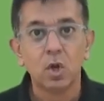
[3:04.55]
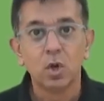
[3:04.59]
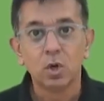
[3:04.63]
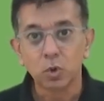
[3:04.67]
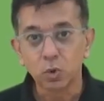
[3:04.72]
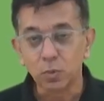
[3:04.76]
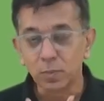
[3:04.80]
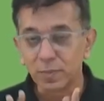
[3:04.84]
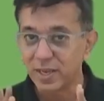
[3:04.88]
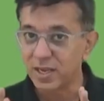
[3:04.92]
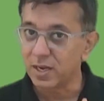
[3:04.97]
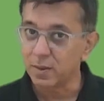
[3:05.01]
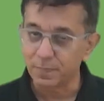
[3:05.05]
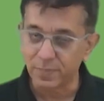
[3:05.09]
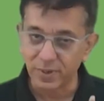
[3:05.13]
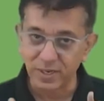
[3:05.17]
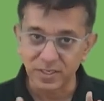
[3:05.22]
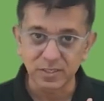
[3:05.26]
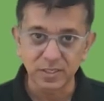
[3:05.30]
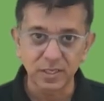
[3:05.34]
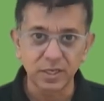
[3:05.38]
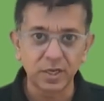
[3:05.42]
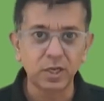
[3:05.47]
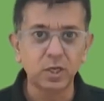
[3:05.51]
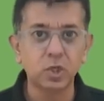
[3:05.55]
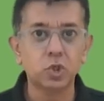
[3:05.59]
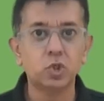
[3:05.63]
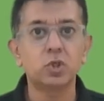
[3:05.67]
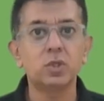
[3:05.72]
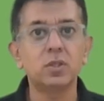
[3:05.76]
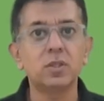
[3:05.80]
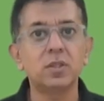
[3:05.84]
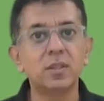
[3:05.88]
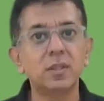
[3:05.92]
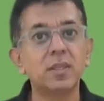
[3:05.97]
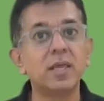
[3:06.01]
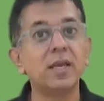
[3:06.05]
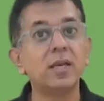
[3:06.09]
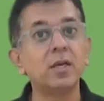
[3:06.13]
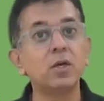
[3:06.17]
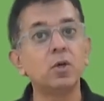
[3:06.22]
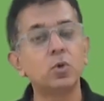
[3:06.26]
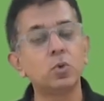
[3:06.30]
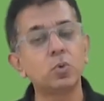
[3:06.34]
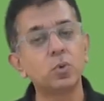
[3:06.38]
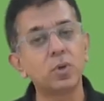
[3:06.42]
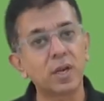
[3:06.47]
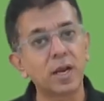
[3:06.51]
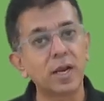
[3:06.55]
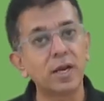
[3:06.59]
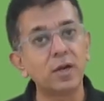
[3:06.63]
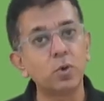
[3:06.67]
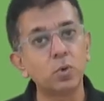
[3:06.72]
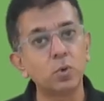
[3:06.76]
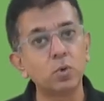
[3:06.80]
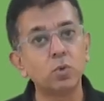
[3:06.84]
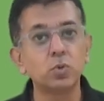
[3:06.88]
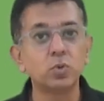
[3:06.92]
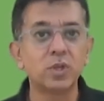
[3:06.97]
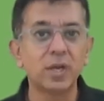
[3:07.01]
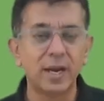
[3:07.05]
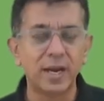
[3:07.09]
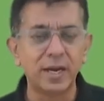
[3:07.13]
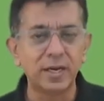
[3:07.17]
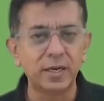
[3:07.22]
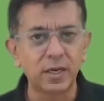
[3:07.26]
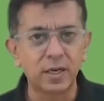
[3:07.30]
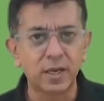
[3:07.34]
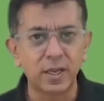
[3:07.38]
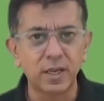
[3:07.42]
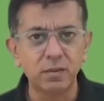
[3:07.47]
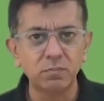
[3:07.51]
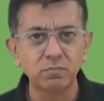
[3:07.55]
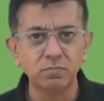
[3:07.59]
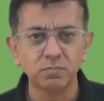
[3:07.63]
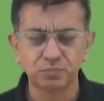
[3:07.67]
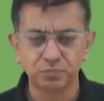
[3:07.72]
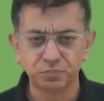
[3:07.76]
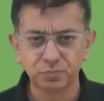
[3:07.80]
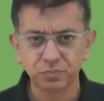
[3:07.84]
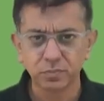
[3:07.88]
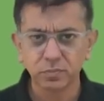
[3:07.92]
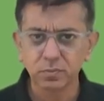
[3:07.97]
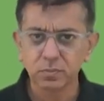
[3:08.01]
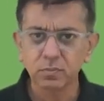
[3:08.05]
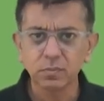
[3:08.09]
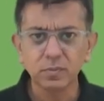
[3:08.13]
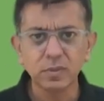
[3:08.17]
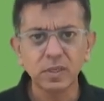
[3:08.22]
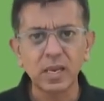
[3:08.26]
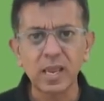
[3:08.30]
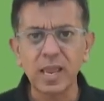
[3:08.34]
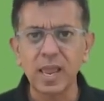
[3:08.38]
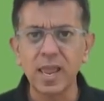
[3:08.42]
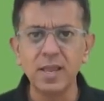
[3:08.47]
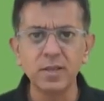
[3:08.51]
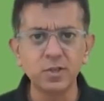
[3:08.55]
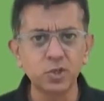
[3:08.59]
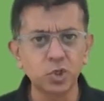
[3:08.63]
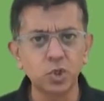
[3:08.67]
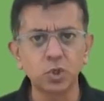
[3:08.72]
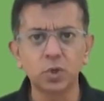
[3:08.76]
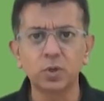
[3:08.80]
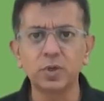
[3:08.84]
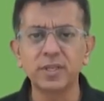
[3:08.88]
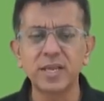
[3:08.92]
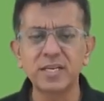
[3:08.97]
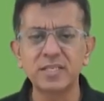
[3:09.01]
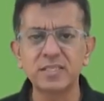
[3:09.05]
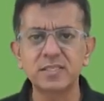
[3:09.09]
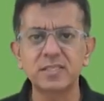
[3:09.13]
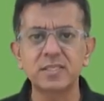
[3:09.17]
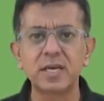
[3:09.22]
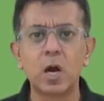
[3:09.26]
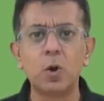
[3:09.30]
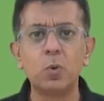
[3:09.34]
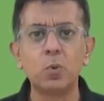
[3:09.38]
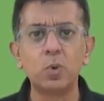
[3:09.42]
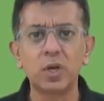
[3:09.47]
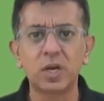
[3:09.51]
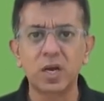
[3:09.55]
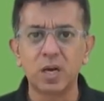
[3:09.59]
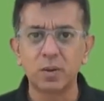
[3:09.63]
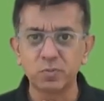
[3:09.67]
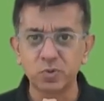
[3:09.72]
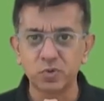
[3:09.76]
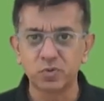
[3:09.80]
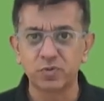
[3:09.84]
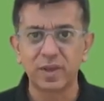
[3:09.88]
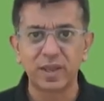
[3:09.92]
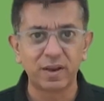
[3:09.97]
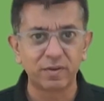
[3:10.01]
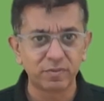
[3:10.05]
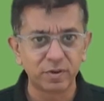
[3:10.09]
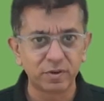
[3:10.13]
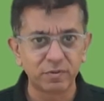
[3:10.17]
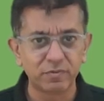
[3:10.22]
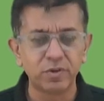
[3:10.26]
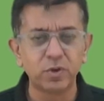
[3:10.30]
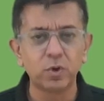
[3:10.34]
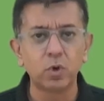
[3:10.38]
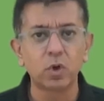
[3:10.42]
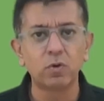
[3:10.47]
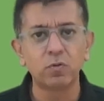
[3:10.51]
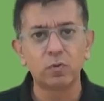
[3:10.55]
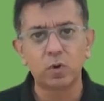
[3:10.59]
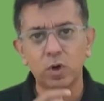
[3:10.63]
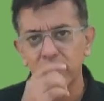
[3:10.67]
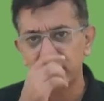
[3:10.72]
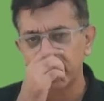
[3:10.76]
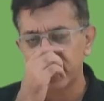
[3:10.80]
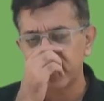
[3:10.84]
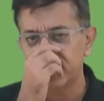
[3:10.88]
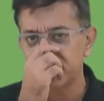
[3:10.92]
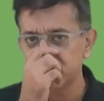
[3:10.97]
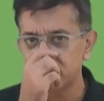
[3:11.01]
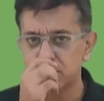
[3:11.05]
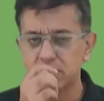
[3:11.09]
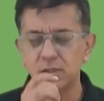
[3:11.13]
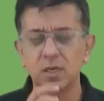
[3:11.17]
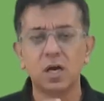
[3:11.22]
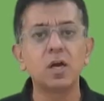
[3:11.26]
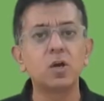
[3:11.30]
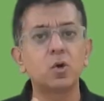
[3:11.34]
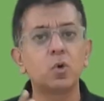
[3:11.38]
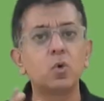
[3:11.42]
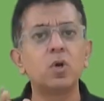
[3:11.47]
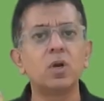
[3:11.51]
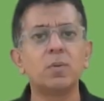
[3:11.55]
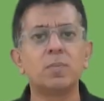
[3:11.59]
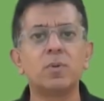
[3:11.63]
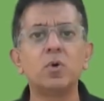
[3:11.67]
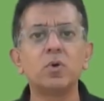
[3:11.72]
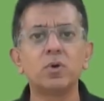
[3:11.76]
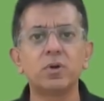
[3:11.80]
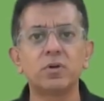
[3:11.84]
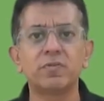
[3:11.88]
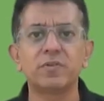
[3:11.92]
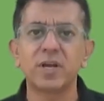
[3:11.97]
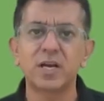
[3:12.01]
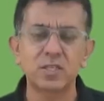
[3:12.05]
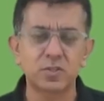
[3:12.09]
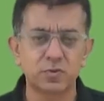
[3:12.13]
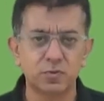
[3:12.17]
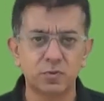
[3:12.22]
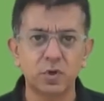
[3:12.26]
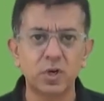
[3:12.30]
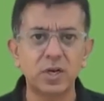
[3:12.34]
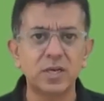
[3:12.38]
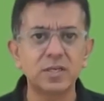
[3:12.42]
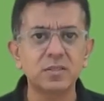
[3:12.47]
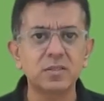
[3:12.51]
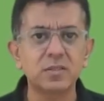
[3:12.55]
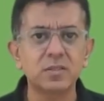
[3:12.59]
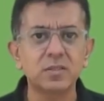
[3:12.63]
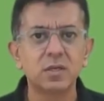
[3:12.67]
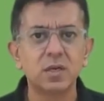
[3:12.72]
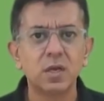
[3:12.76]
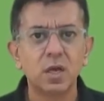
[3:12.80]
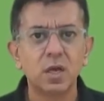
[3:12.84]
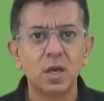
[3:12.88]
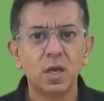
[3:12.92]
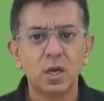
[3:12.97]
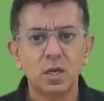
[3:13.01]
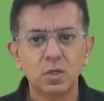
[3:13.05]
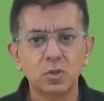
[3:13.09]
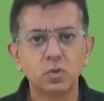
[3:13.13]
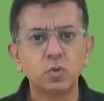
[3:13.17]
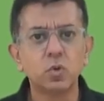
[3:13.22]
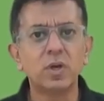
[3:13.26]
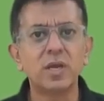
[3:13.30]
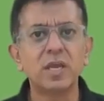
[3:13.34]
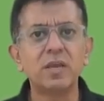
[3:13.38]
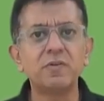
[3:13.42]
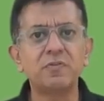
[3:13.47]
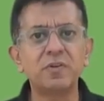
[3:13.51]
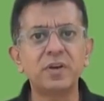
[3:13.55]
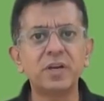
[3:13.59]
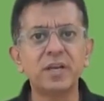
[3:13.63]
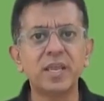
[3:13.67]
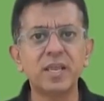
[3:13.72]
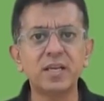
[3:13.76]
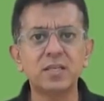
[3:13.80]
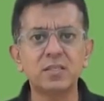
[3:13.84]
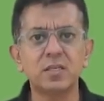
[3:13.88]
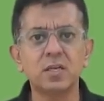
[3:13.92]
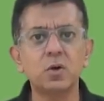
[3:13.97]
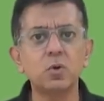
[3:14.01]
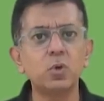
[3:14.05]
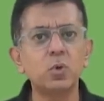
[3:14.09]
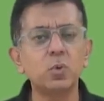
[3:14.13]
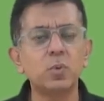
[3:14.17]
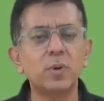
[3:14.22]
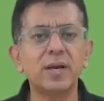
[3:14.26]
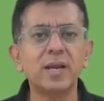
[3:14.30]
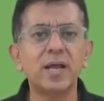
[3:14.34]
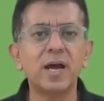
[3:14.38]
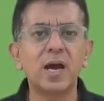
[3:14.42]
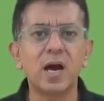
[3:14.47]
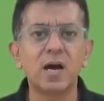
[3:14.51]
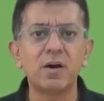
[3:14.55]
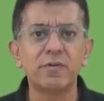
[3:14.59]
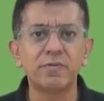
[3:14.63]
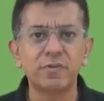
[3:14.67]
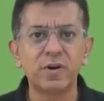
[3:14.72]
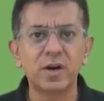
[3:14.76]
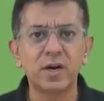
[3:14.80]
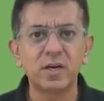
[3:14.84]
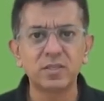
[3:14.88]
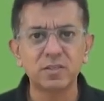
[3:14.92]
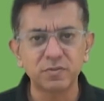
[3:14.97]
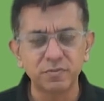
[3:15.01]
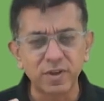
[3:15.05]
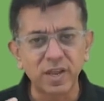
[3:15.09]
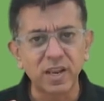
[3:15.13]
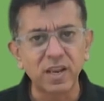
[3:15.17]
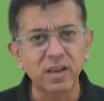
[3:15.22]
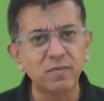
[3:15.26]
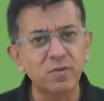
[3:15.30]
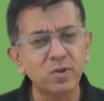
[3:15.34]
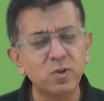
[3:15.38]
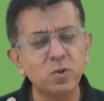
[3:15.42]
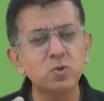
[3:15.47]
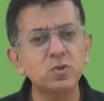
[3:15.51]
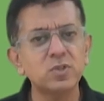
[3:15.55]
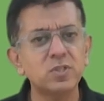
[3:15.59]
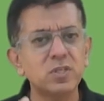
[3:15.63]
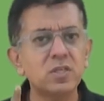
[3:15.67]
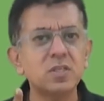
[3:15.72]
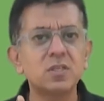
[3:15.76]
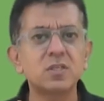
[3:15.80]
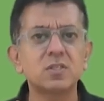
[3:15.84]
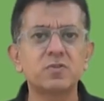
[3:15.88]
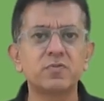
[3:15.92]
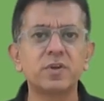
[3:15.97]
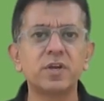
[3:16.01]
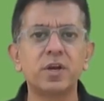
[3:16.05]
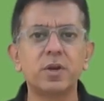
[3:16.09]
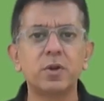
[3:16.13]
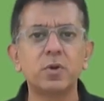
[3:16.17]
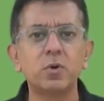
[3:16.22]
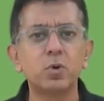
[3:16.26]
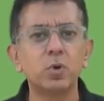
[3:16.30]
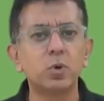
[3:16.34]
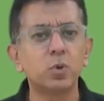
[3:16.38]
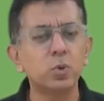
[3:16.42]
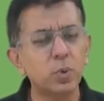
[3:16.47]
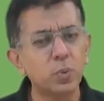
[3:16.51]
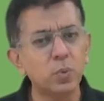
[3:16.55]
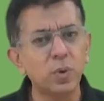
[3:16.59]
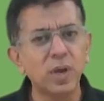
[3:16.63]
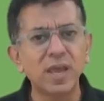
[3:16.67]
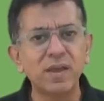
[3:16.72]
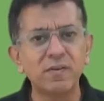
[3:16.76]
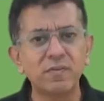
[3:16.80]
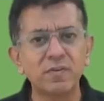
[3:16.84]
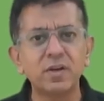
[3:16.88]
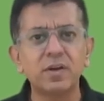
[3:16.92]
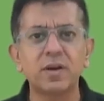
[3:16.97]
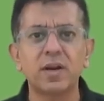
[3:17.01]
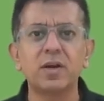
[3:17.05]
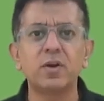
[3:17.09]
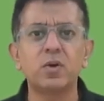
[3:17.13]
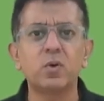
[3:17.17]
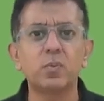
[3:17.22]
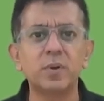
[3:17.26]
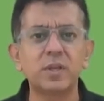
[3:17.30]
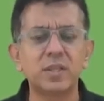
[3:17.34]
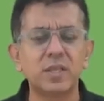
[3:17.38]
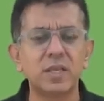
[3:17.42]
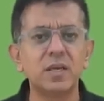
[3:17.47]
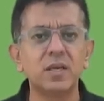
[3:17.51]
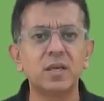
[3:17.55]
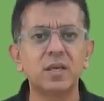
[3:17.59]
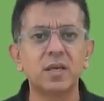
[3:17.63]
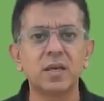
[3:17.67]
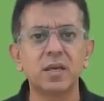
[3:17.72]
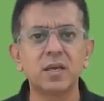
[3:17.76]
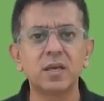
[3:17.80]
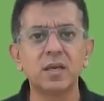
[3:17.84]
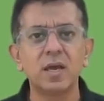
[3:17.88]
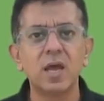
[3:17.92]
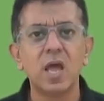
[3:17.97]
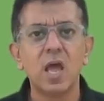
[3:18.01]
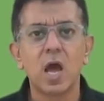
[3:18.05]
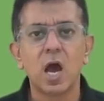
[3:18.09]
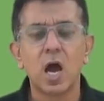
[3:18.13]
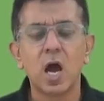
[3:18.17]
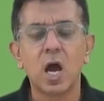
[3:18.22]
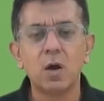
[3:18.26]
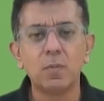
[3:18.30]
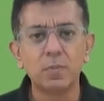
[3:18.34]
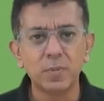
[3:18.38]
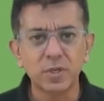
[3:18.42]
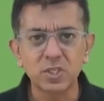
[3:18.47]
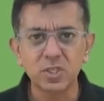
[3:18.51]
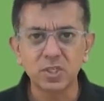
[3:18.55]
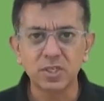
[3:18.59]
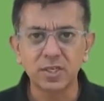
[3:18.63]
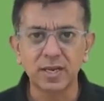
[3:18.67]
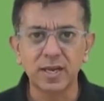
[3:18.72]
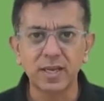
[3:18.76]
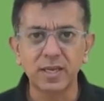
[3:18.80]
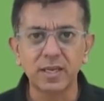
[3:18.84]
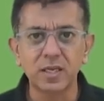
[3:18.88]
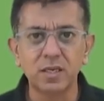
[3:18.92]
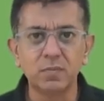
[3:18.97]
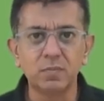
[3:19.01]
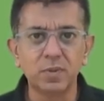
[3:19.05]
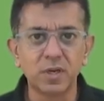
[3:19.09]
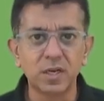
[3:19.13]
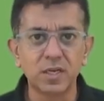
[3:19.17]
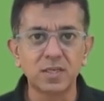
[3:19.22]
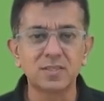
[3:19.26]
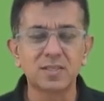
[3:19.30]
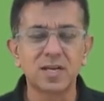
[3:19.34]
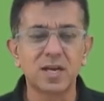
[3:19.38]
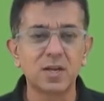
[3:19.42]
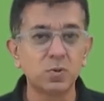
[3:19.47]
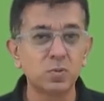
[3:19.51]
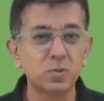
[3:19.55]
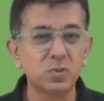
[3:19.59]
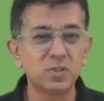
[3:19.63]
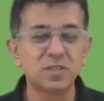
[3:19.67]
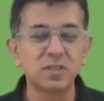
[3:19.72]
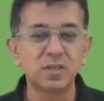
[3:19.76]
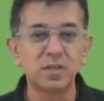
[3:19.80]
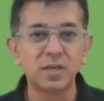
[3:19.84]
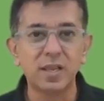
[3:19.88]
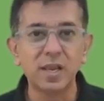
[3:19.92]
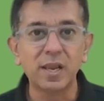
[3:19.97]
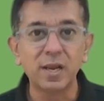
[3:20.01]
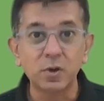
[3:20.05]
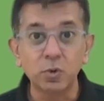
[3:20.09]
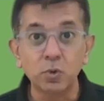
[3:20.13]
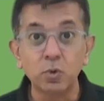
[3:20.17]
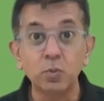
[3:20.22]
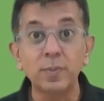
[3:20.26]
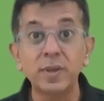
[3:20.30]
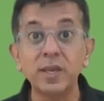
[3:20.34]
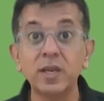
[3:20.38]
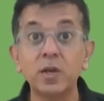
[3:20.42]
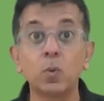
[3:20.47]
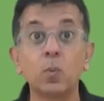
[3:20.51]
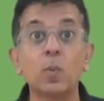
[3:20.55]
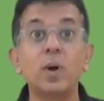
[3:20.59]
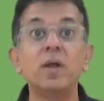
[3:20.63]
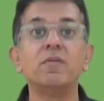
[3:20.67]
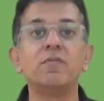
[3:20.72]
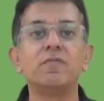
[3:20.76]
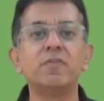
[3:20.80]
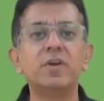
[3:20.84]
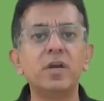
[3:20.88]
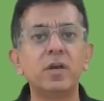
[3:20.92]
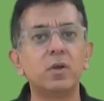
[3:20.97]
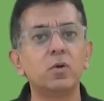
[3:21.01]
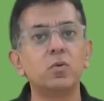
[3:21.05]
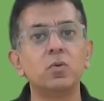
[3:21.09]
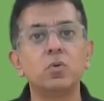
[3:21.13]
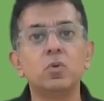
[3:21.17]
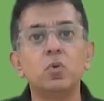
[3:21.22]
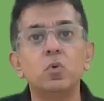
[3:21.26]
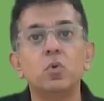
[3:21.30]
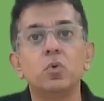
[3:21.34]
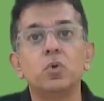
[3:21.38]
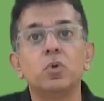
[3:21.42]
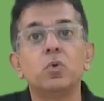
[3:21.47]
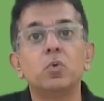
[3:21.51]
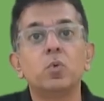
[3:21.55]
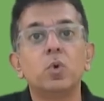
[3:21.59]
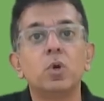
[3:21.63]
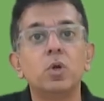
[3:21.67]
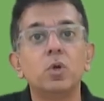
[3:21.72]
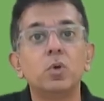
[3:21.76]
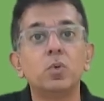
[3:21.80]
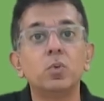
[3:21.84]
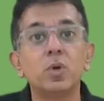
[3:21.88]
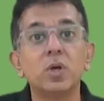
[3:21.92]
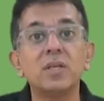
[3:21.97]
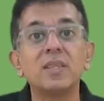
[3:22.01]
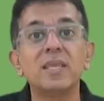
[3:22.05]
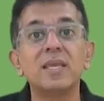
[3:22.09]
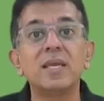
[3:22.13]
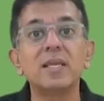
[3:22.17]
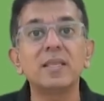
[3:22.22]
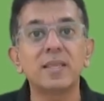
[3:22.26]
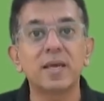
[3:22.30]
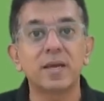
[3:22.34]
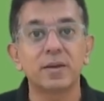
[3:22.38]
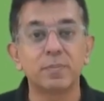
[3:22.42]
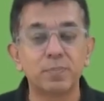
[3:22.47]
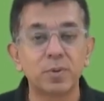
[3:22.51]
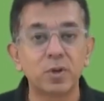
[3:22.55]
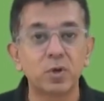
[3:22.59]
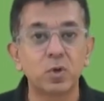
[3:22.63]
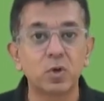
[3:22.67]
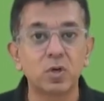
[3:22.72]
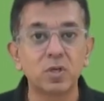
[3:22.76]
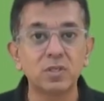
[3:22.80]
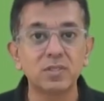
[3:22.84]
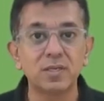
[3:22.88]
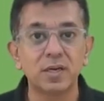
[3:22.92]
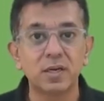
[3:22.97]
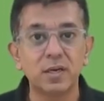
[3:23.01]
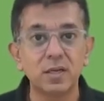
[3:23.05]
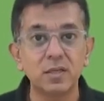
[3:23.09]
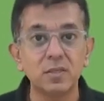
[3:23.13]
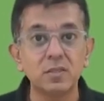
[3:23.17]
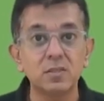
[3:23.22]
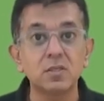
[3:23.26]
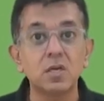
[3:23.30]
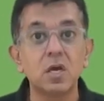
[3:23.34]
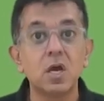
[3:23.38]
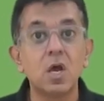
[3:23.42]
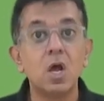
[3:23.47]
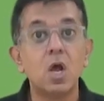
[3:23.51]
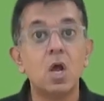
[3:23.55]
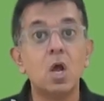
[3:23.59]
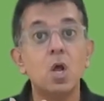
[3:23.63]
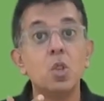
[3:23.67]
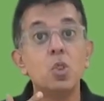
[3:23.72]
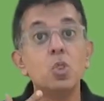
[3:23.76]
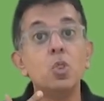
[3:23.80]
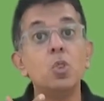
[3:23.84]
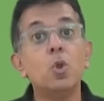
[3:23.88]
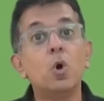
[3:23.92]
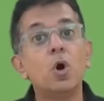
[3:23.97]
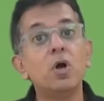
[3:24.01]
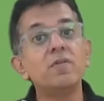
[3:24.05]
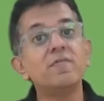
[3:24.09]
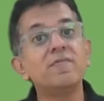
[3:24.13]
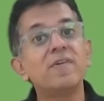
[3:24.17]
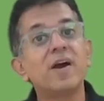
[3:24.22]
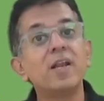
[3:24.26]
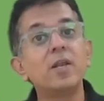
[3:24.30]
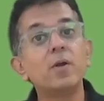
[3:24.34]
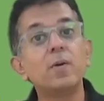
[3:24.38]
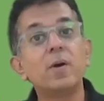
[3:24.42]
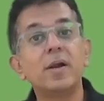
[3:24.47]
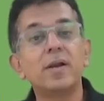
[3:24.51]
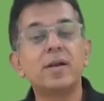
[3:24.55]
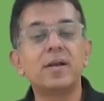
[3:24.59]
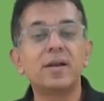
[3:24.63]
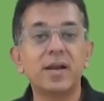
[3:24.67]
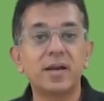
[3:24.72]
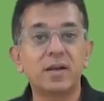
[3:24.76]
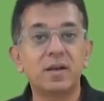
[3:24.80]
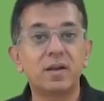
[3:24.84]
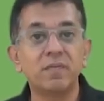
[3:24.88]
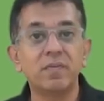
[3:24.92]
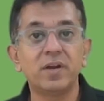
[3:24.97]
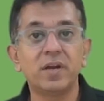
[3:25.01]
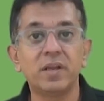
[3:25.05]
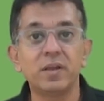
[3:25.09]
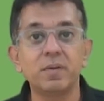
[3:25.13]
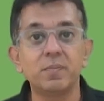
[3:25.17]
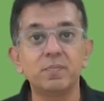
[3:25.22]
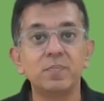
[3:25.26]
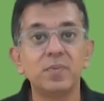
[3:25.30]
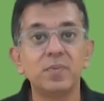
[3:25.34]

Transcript: To make a presentation, then to try to do the editing, ensure that sound comes wherever we all want. It is a good amount of task for us. So if it takes around 2.5 hours, whenever you see this video, do you ever try to be thinking, how much time does Anuj sir take to make one video? No, you all do not think that, because it is non-value added activity.